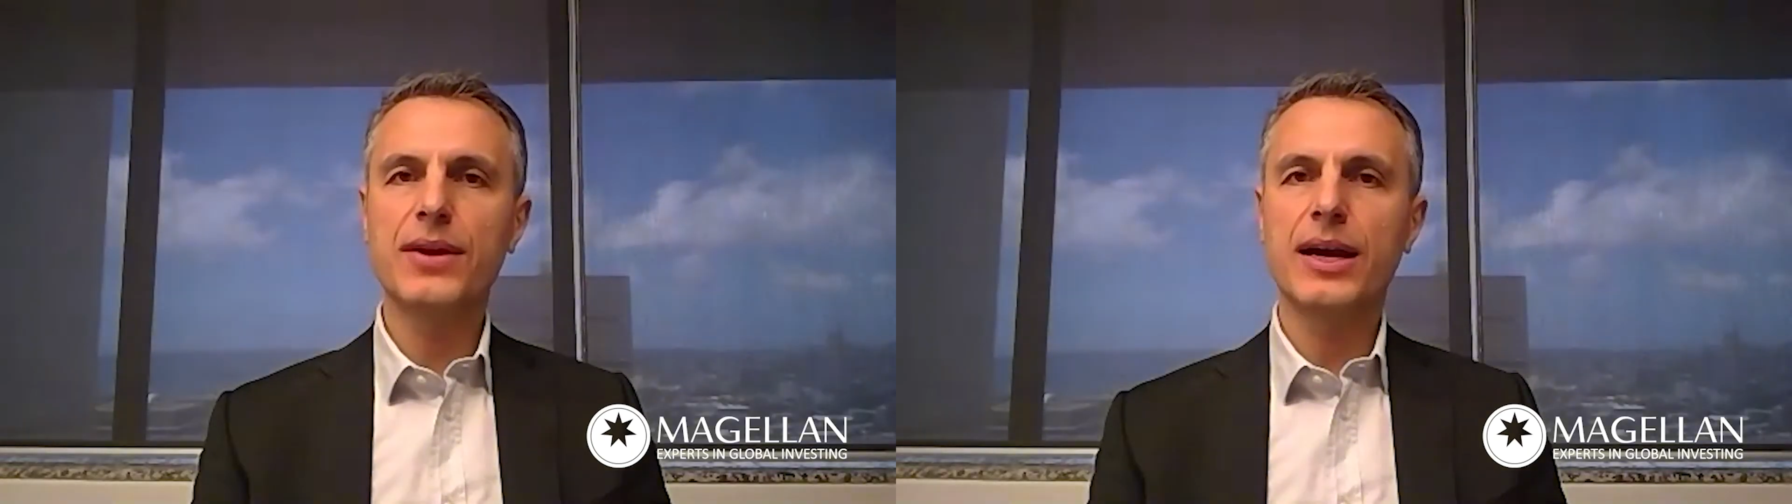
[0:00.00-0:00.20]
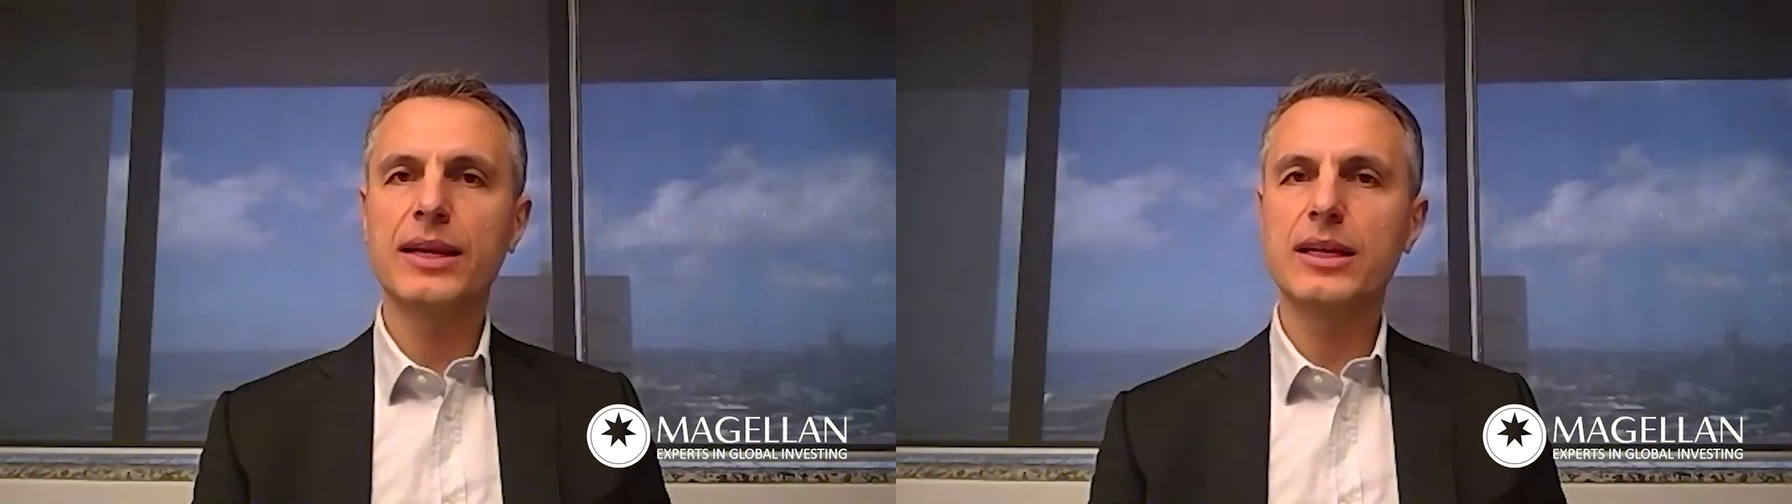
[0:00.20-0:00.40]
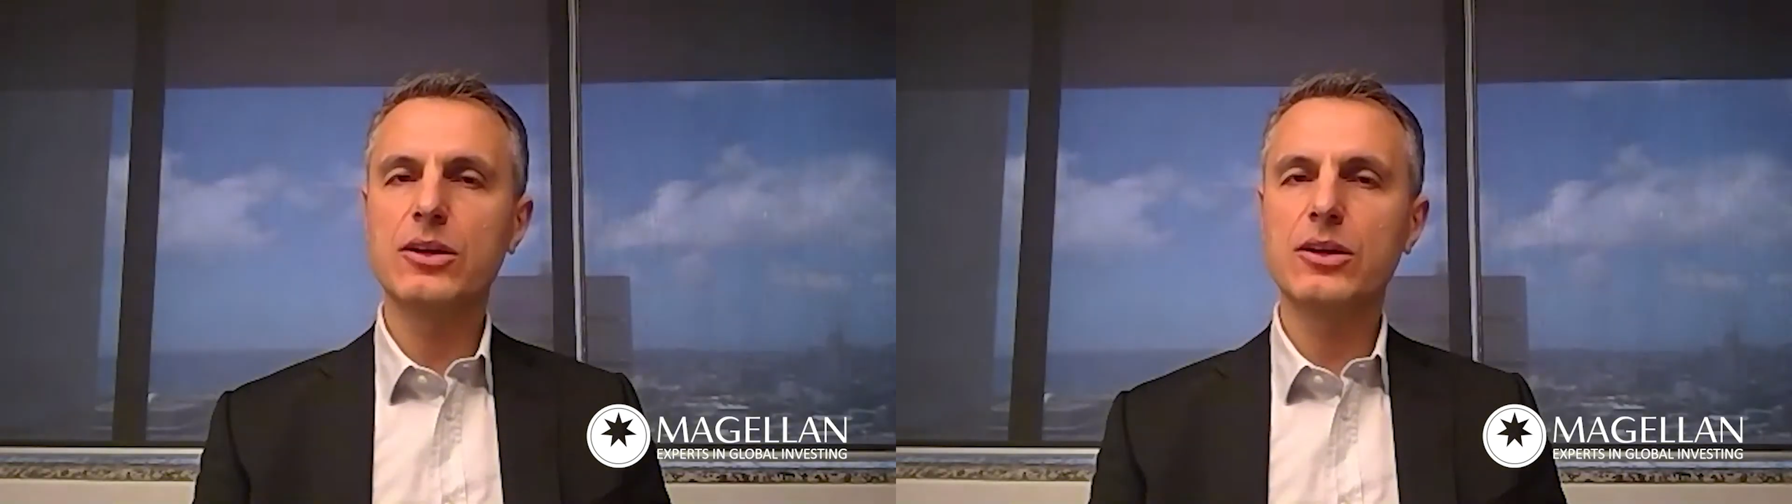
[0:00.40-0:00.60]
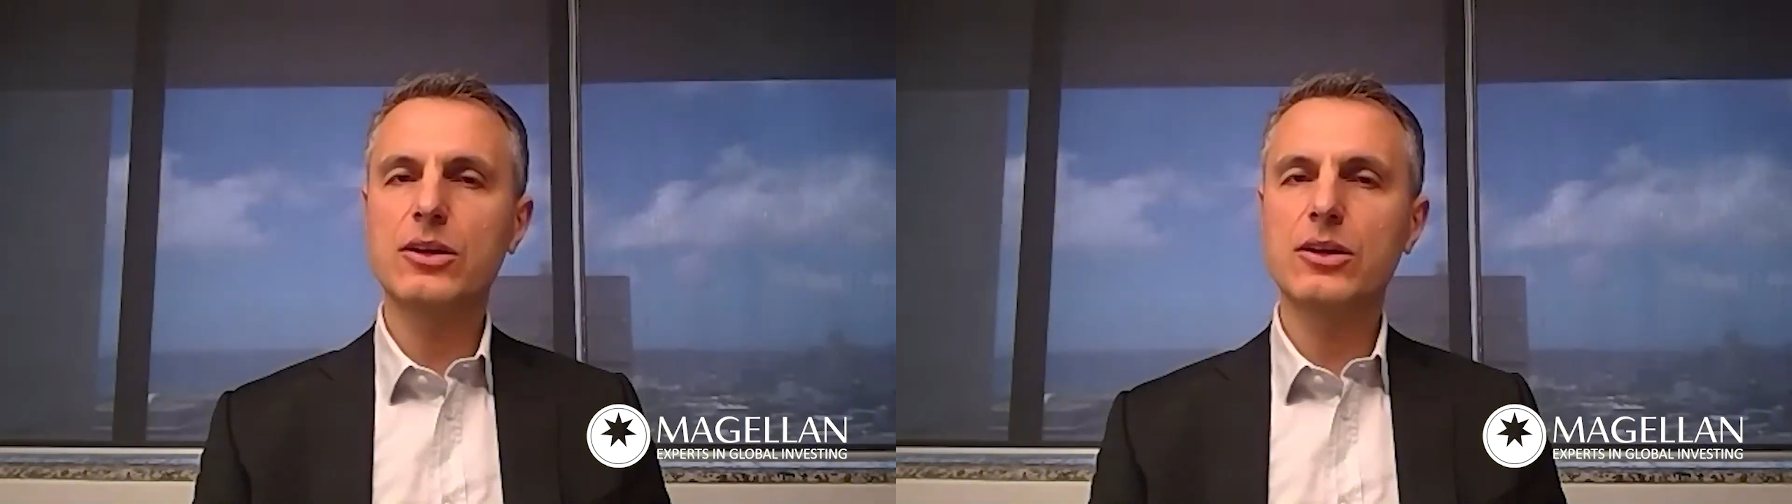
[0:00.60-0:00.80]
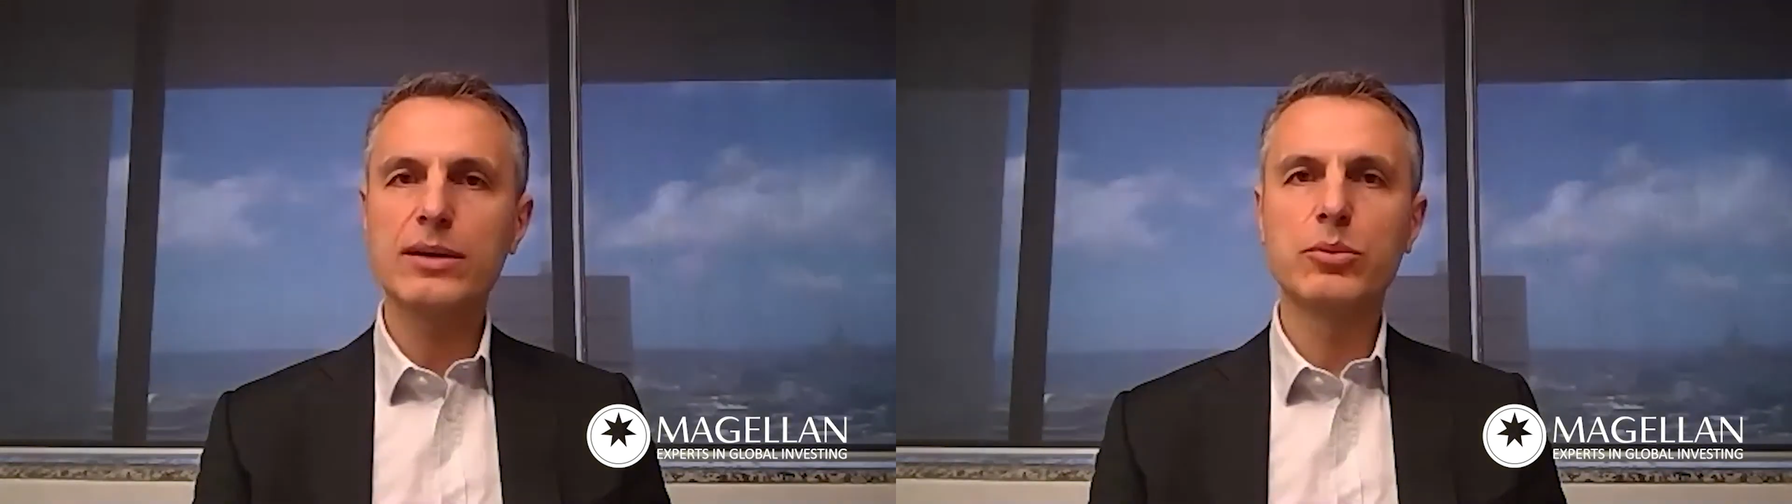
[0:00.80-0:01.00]
an
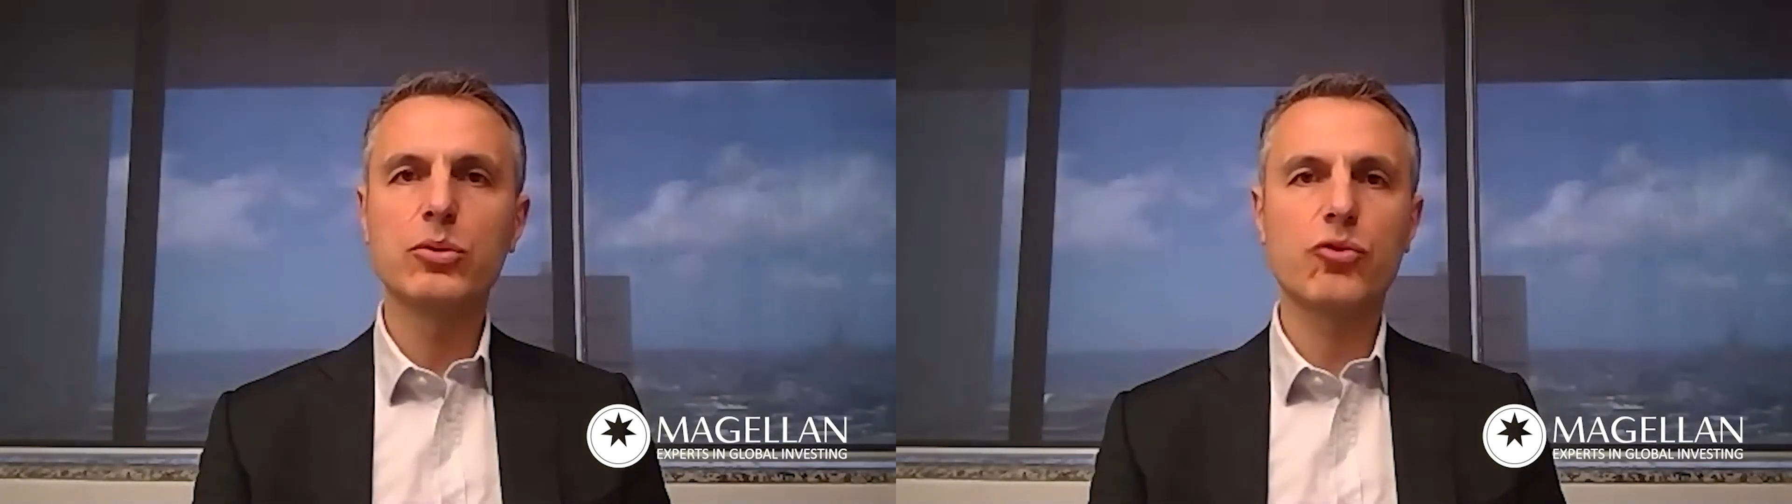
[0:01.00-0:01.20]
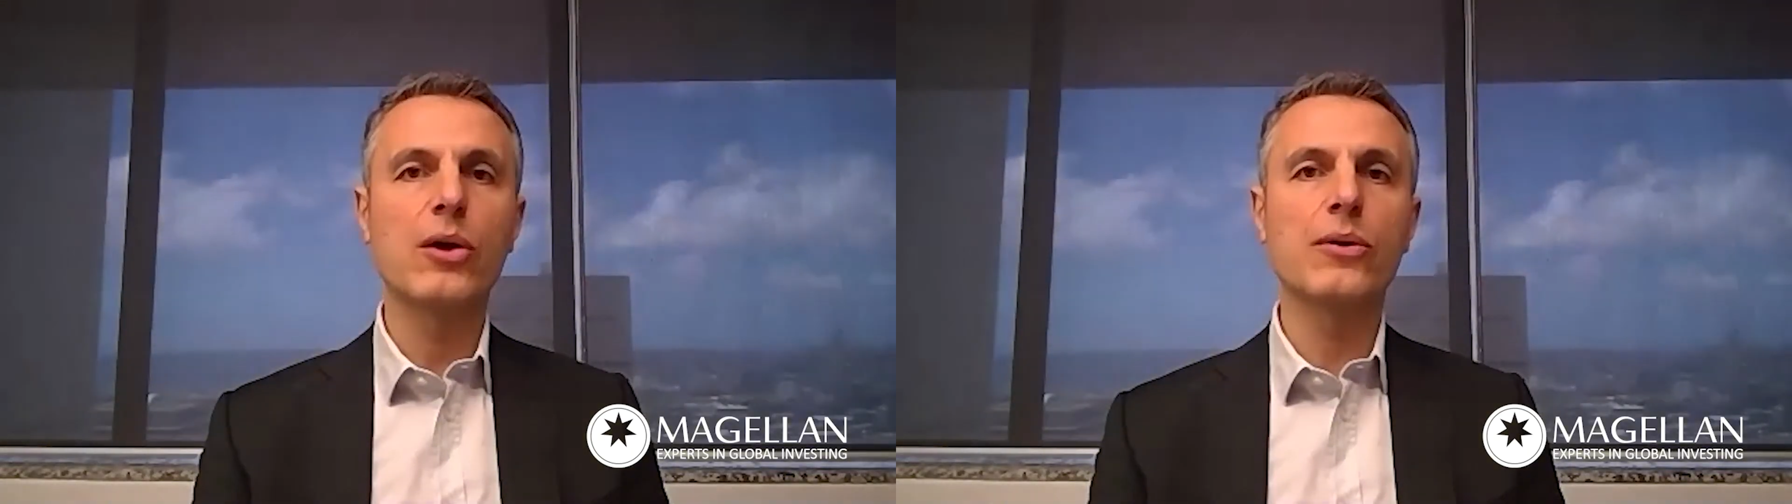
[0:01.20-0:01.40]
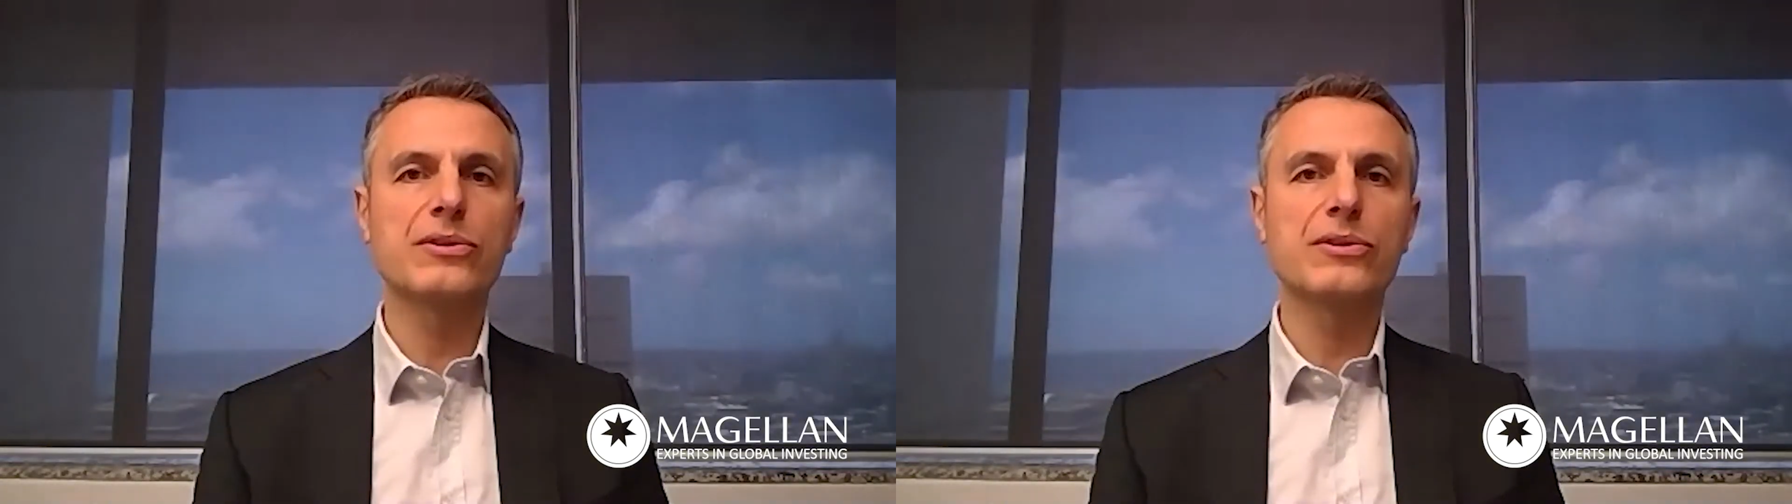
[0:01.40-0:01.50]
incredible growth